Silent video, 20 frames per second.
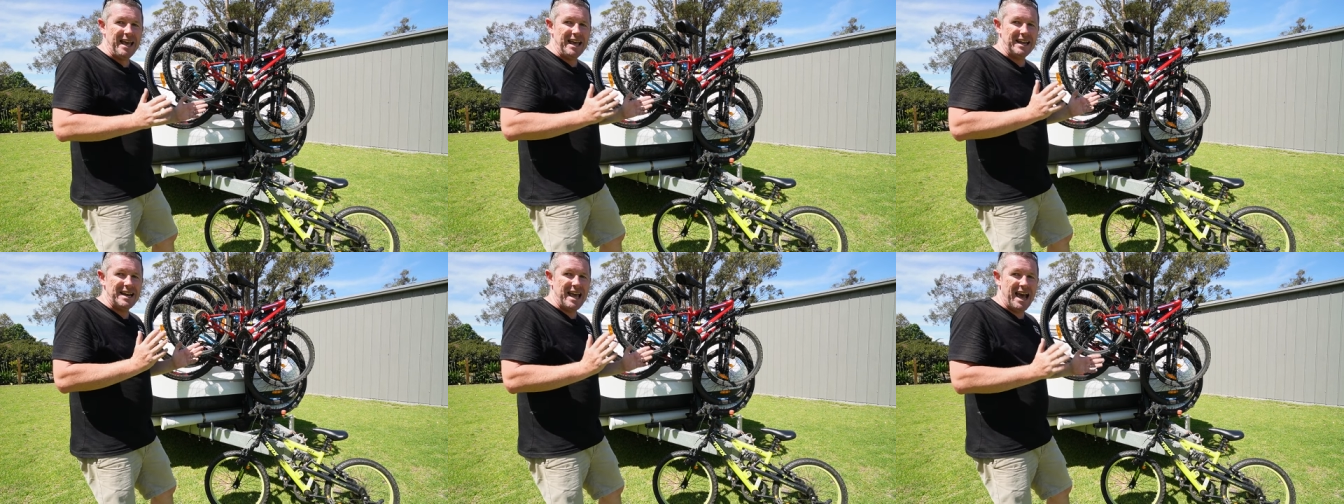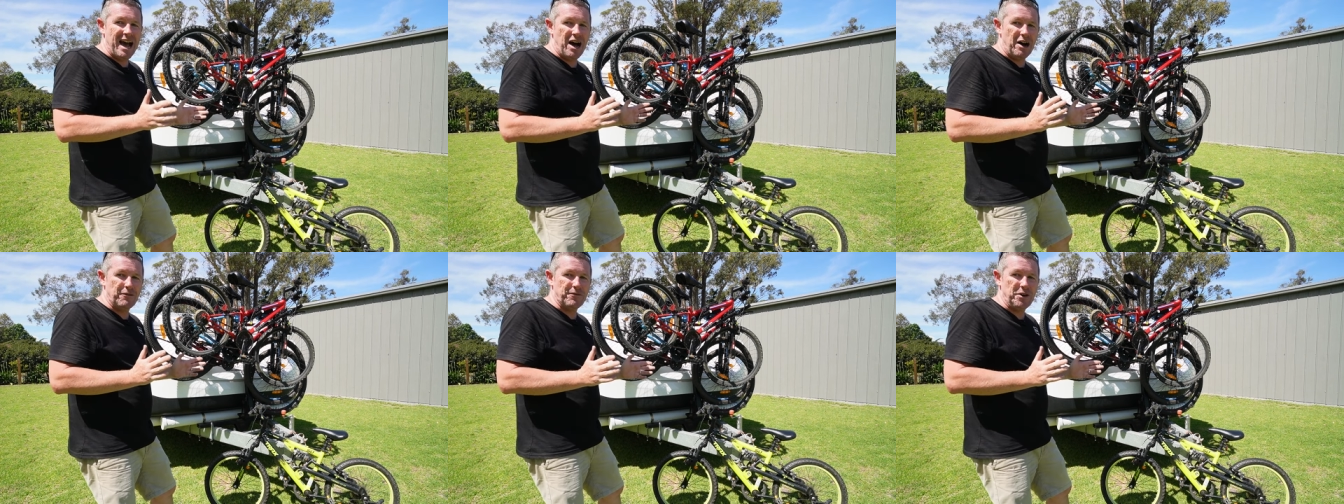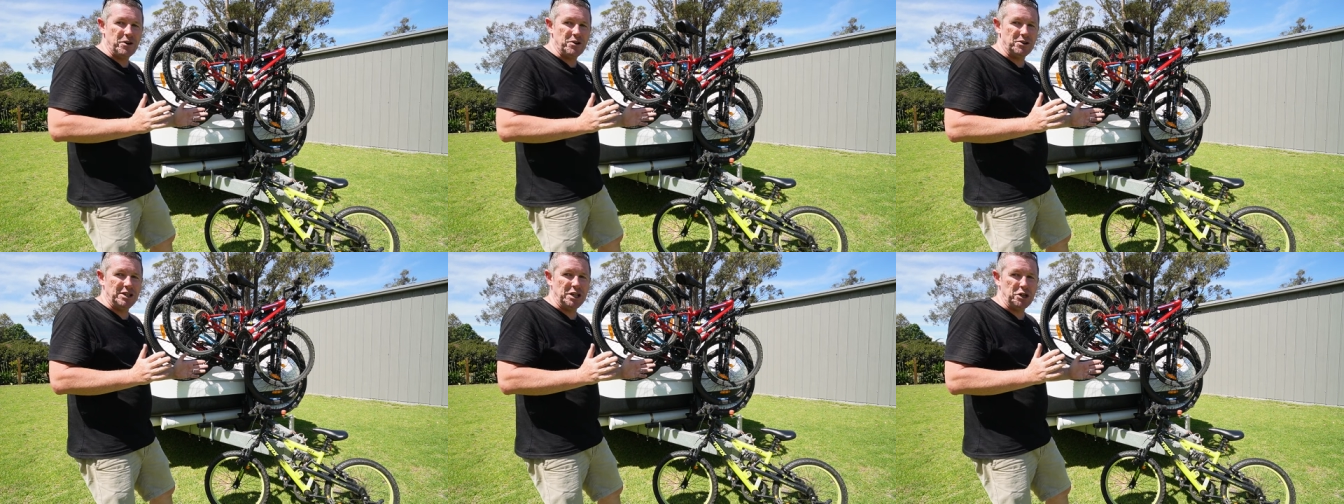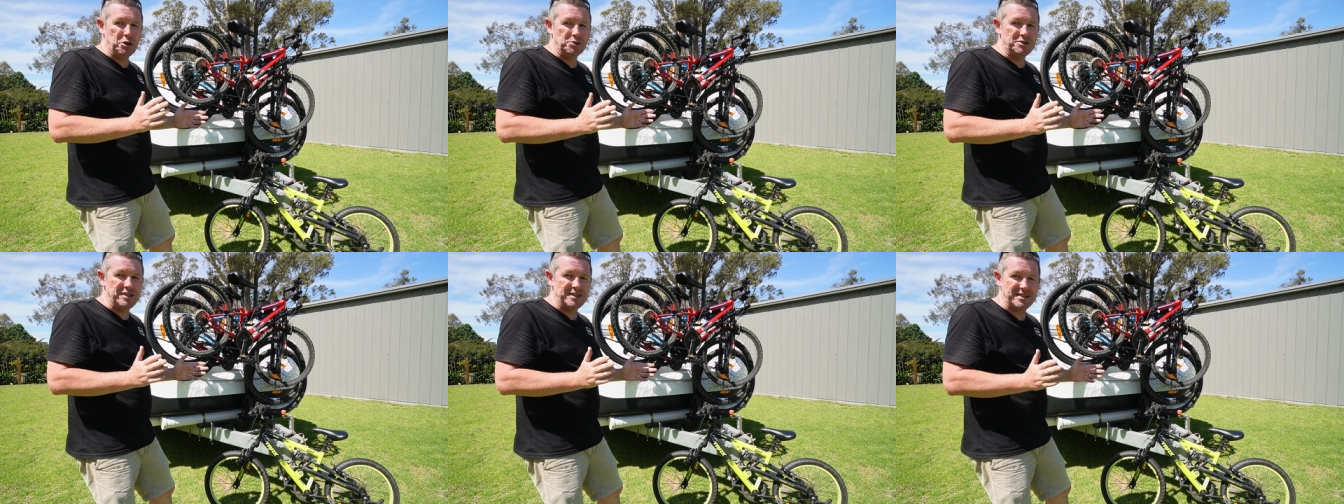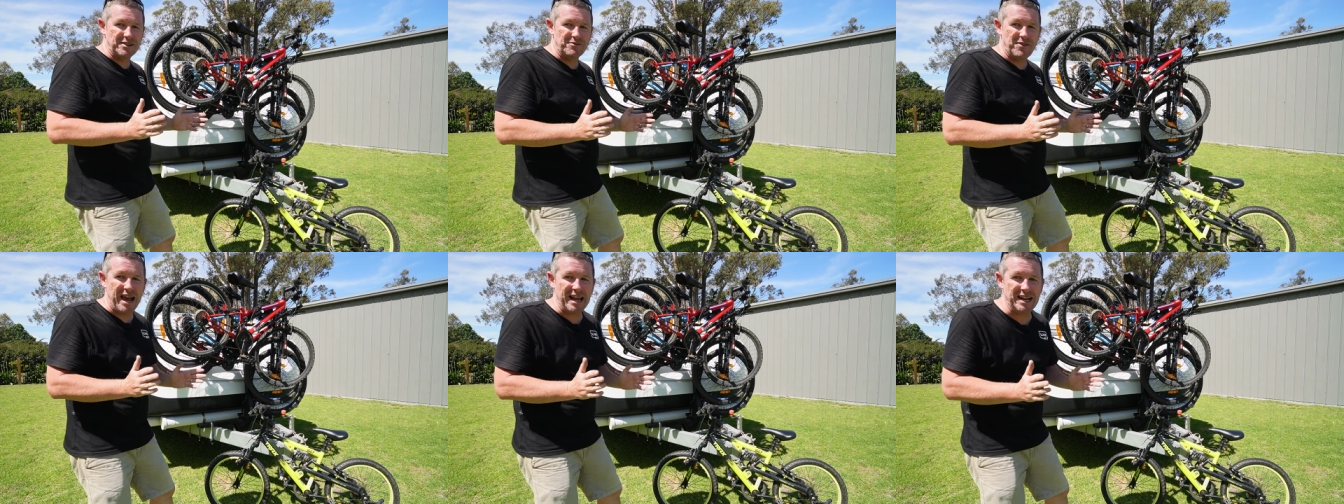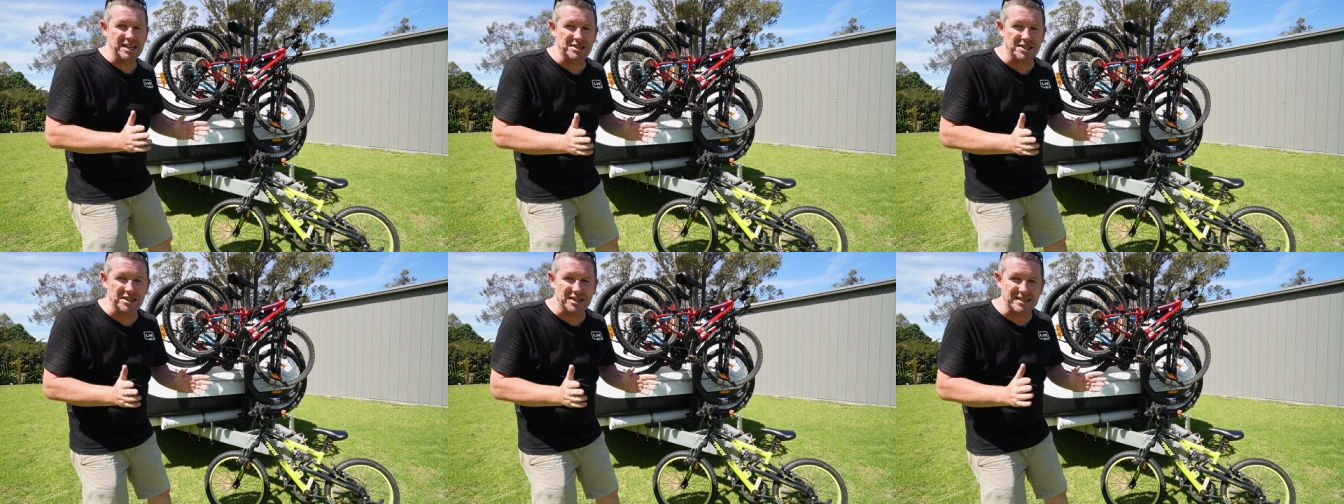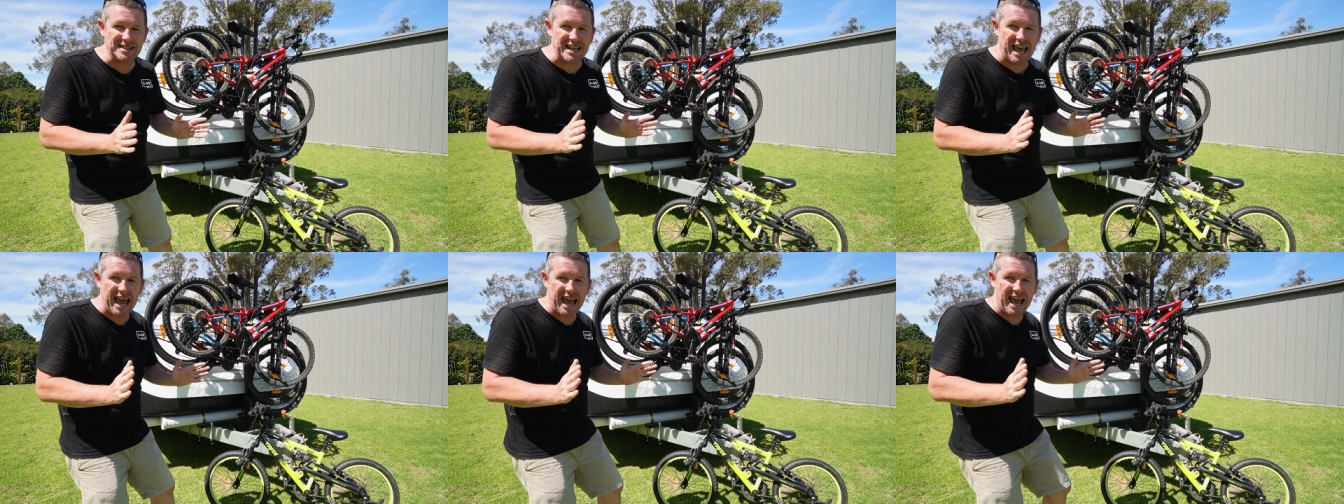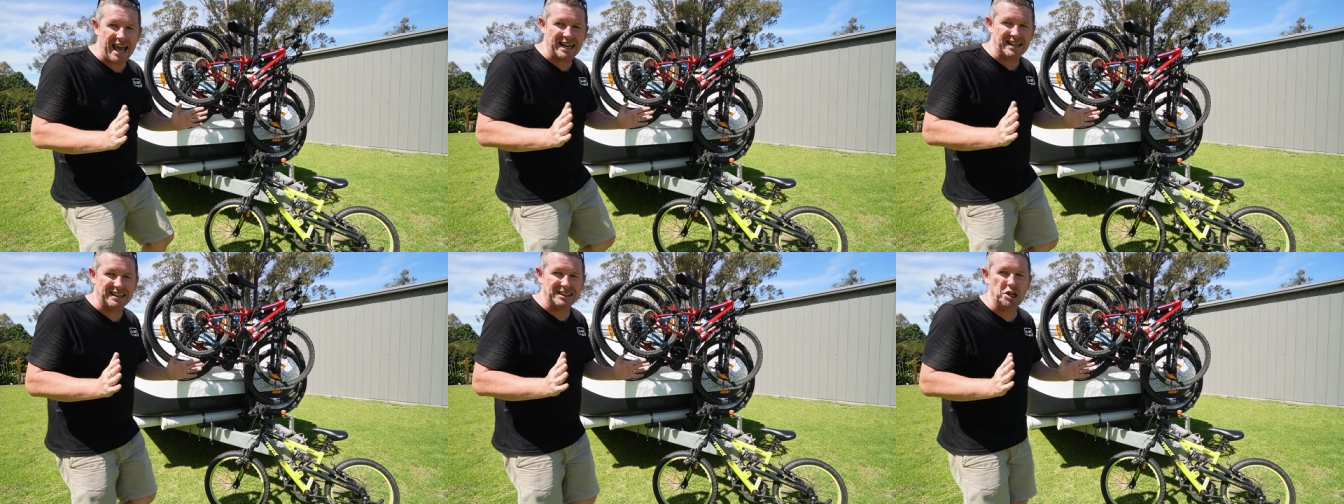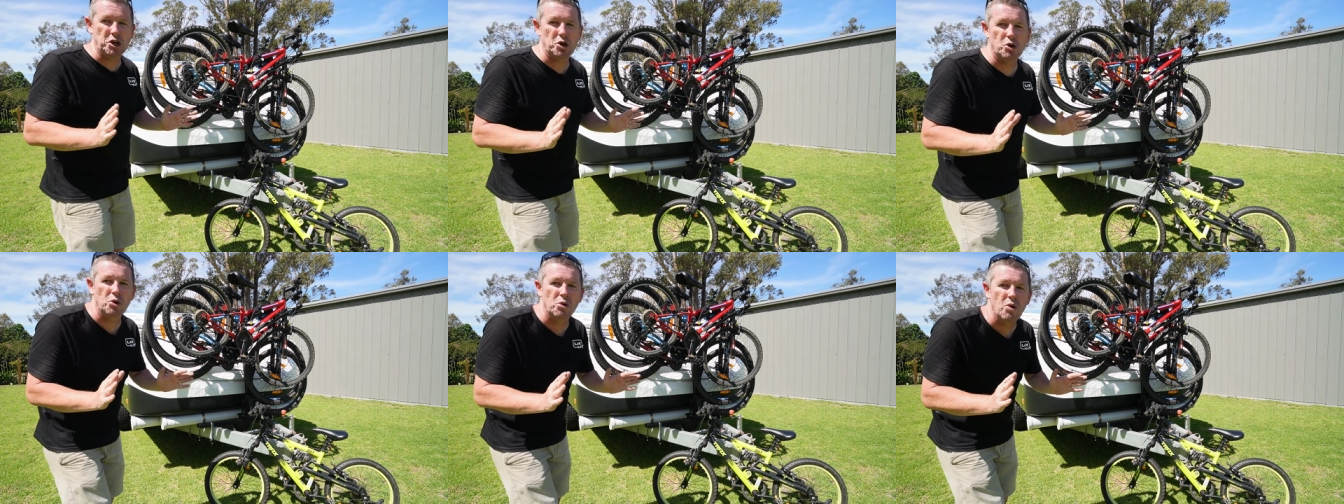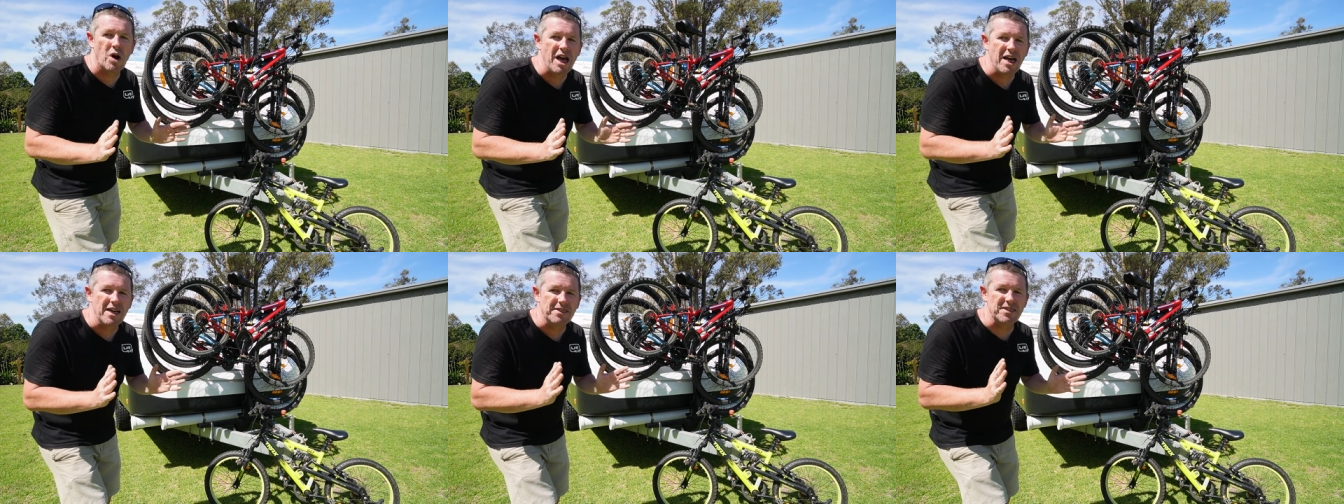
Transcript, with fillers: Now, a few little disadvantages and little